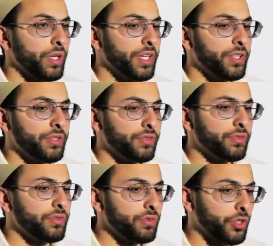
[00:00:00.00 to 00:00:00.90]
in
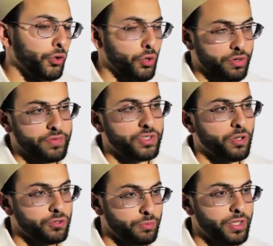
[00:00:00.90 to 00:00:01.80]
the growth of this
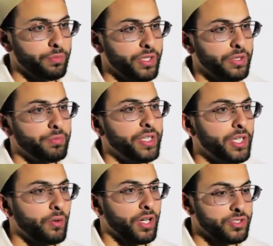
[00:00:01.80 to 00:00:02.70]
culture, be, be,
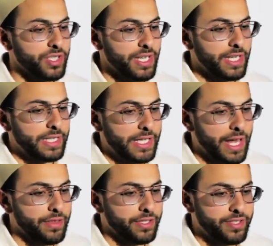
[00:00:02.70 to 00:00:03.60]
being, because,
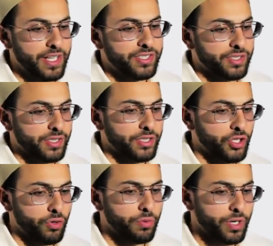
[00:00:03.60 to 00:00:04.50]
yeah, it takes,
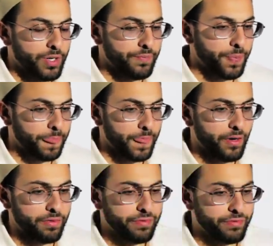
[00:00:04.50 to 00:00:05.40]
you know,
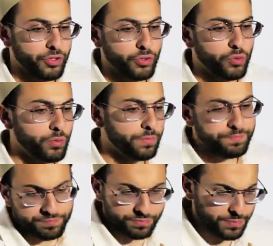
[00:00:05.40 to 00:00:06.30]
a few
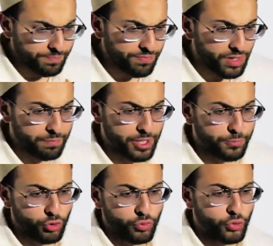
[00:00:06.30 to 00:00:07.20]

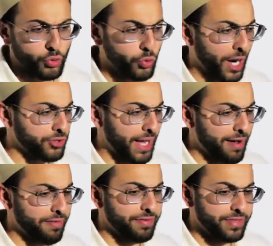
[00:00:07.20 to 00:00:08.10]
people who, who actually
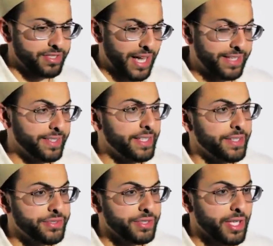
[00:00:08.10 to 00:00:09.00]
have these
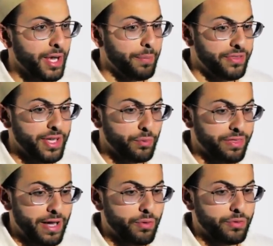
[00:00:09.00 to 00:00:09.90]
ideas but then
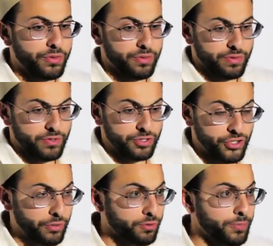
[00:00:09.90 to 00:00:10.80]
without the
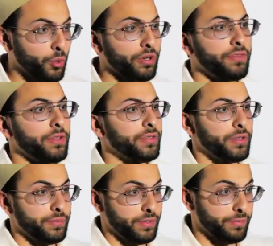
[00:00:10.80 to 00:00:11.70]
general support of the,
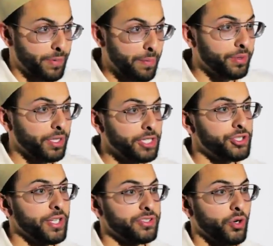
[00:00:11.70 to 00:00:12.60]
the, the
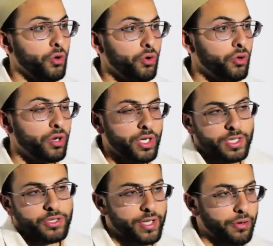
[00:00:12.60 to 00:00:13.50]
population as a whole,
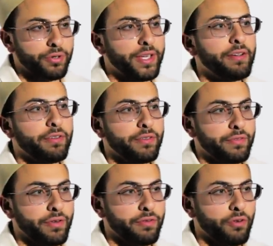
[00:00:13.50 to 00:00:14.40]
can't really get
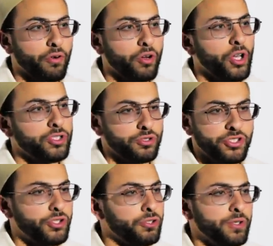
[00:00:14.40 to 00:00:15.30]
very, far. So
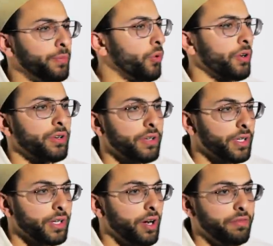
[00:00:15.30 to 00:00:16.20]
just your support
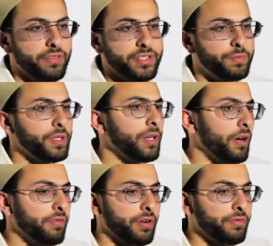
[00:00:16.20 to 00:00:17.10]
of these pe
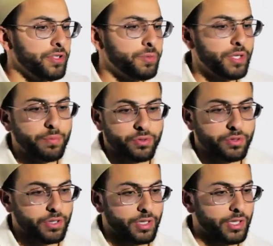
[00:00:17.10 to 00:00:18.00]
of, of these
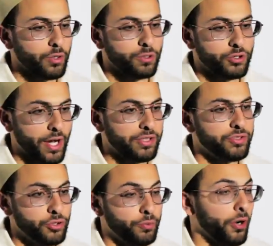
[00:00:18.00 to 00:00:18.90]
people who are trying
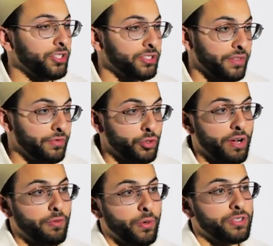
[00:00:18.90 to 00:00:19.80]
to do projects, if you
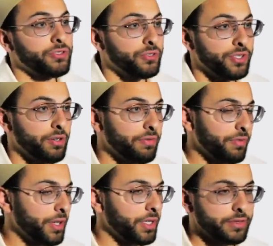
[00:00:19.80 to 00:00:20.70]
don't have a project
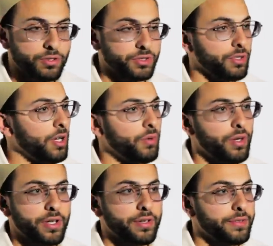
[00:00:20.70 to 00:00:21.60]
yourself, goes a long
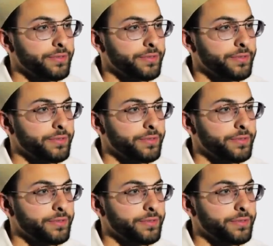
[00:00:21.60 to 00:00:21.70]
way.